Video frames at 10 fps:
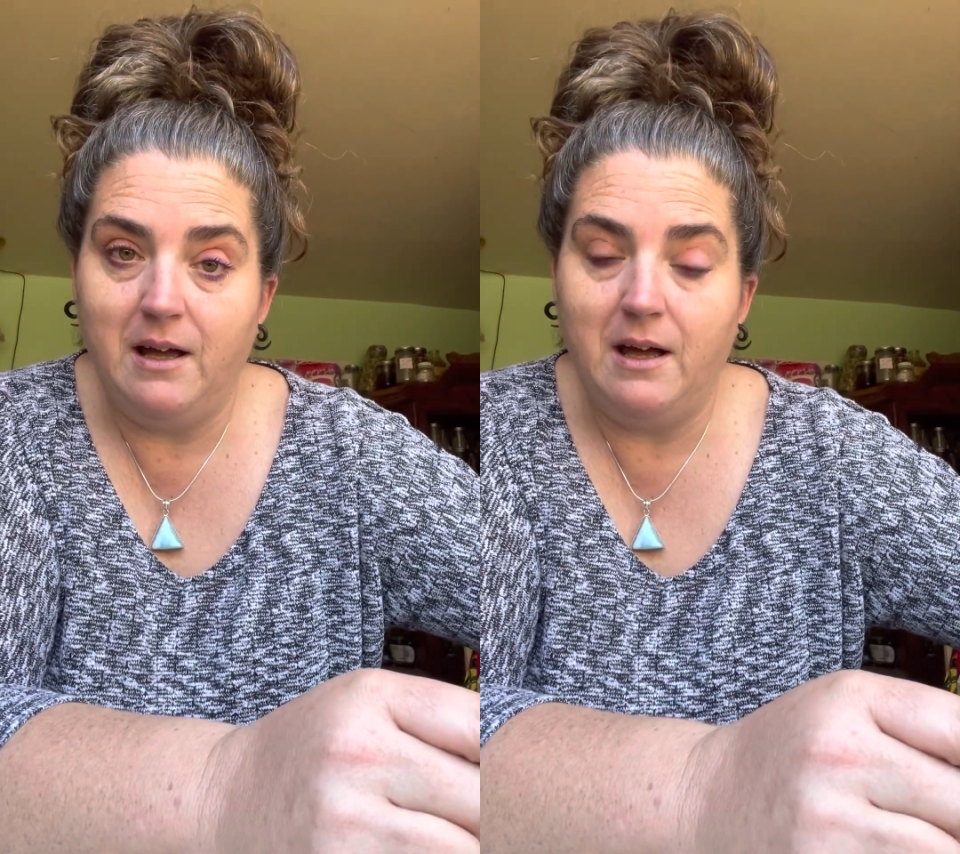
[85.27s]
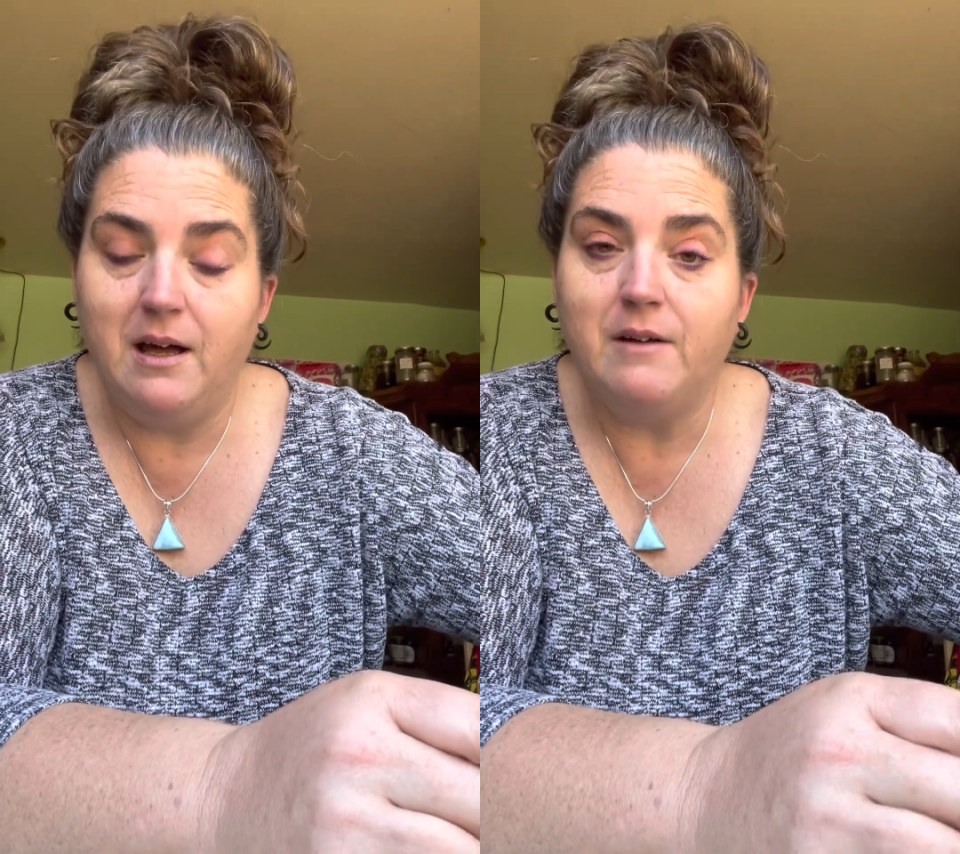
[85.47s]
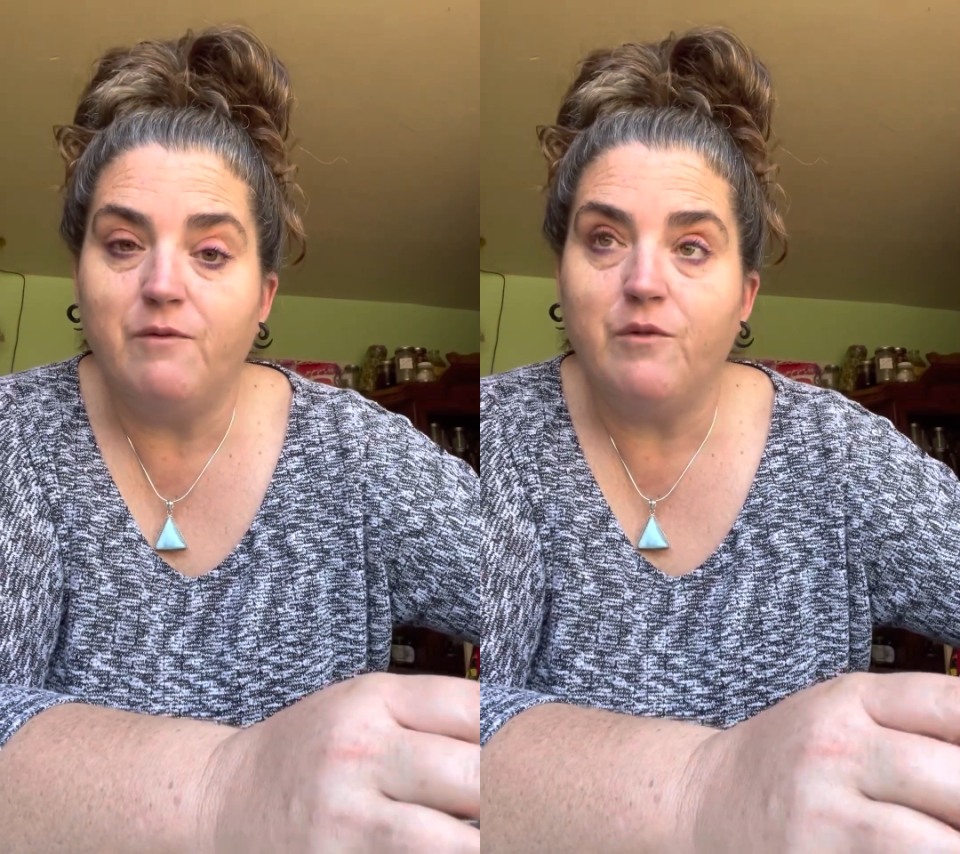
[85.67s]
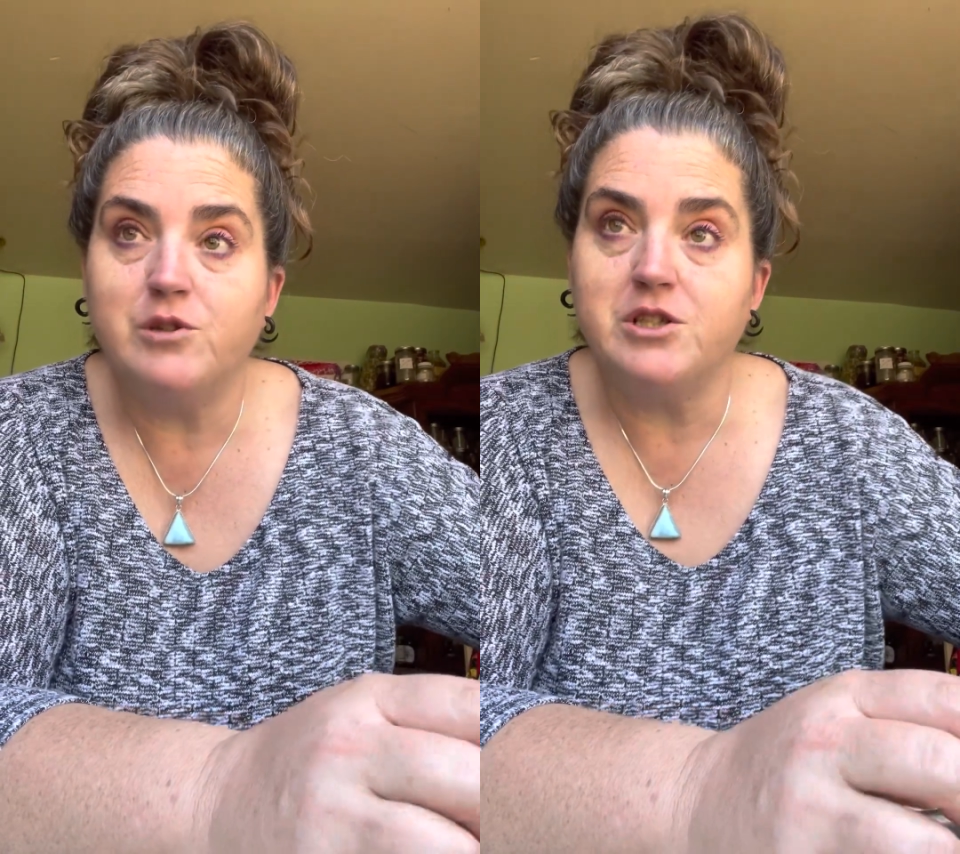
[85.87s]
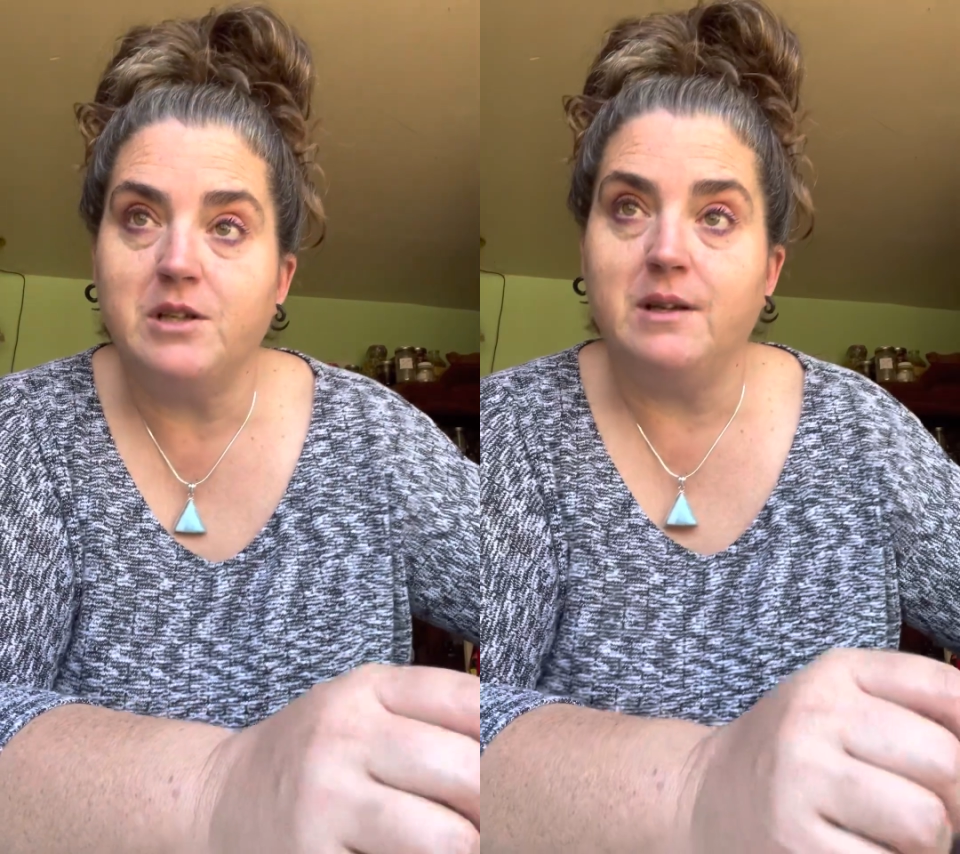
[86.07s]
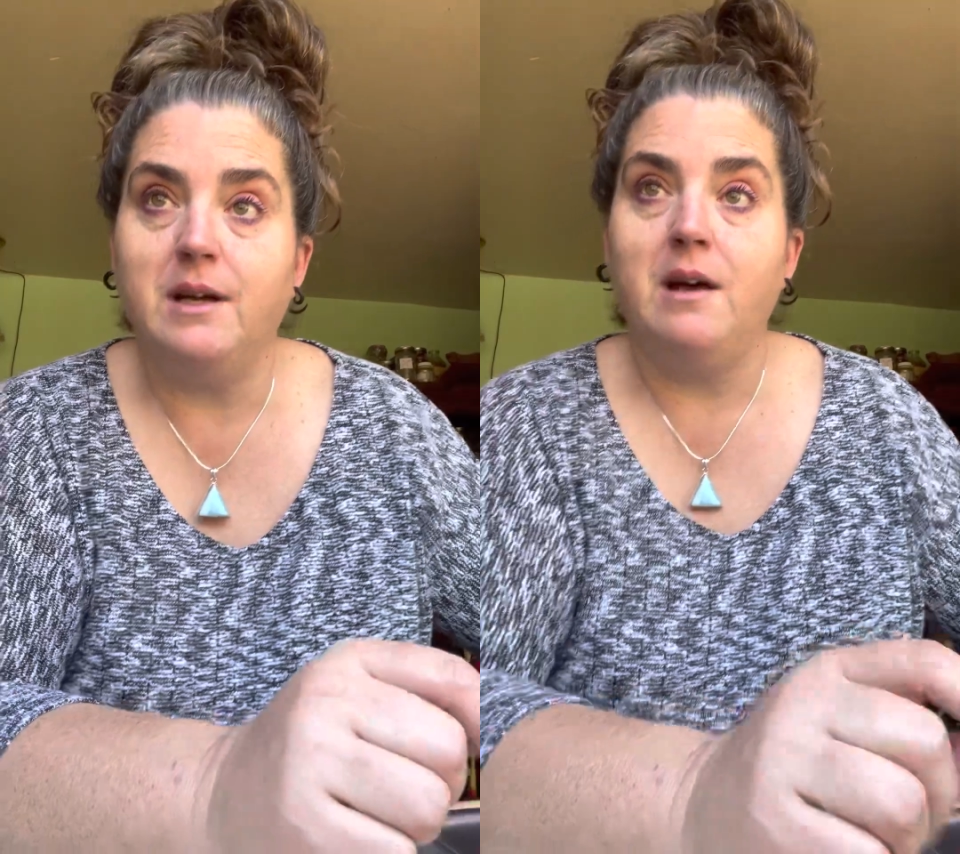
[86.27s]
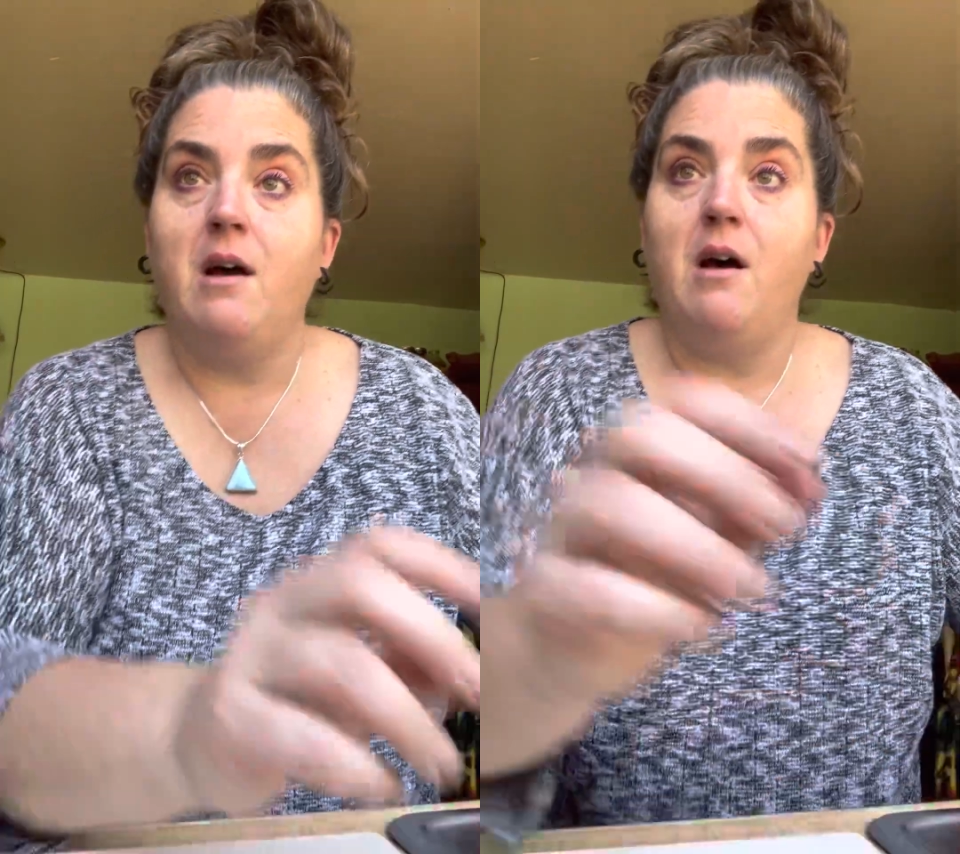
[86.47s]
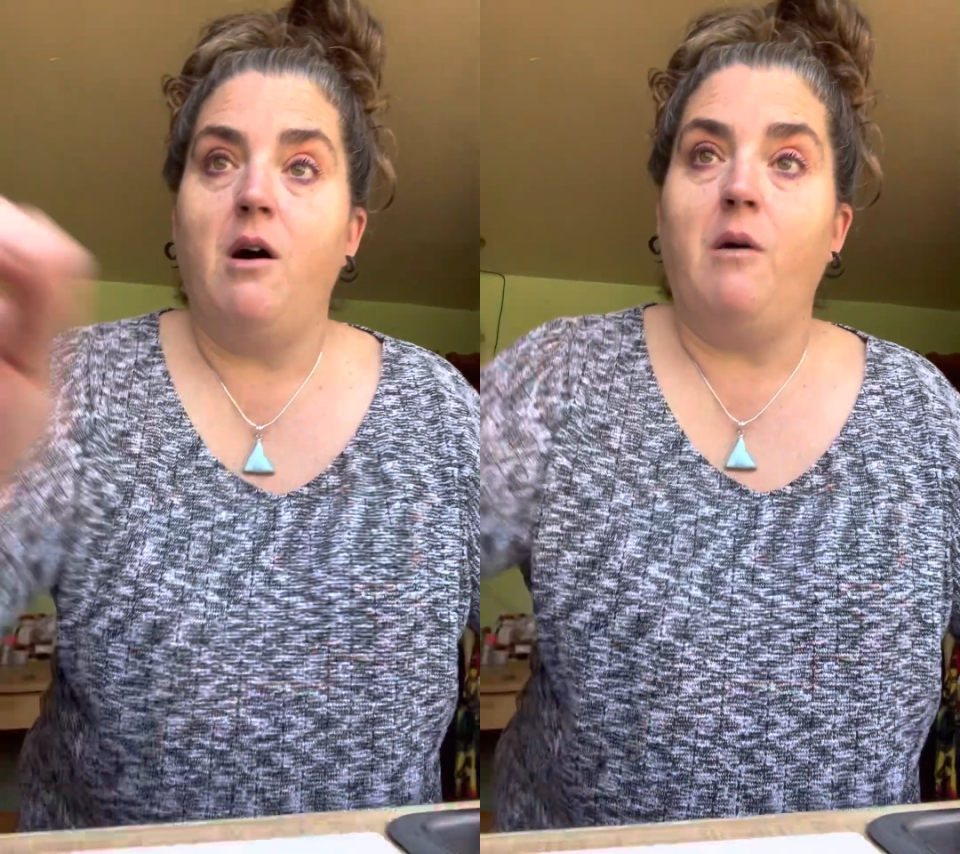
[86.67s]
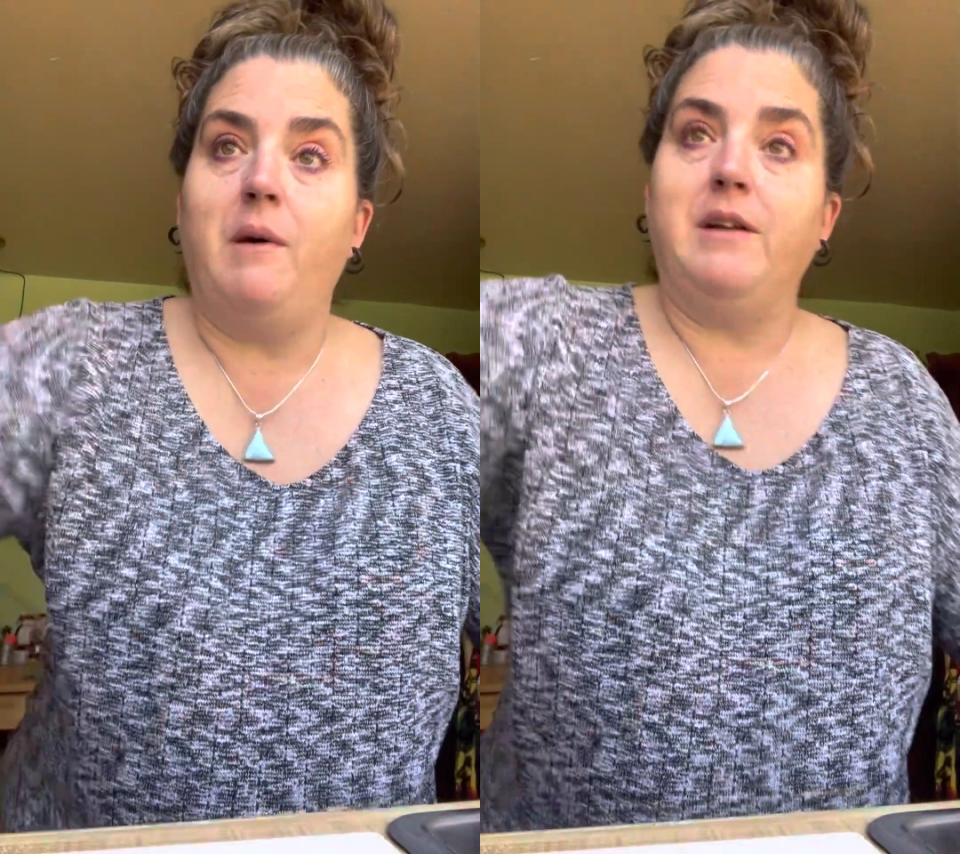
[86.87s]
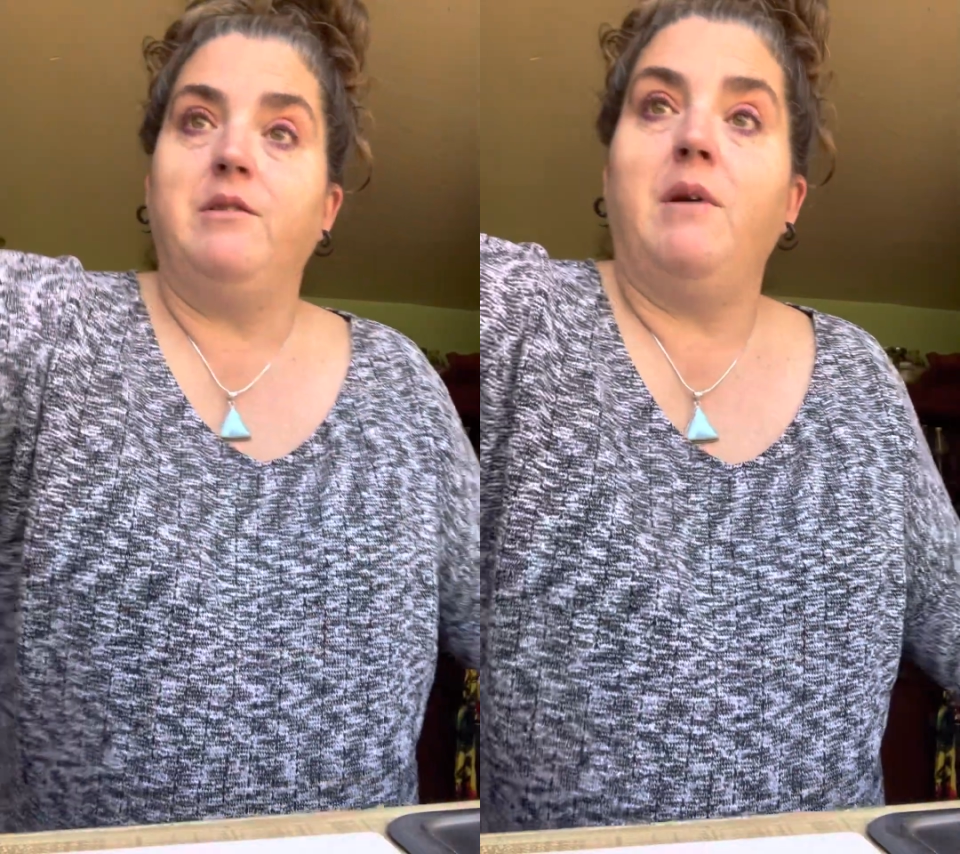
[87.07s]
unfortunately, I do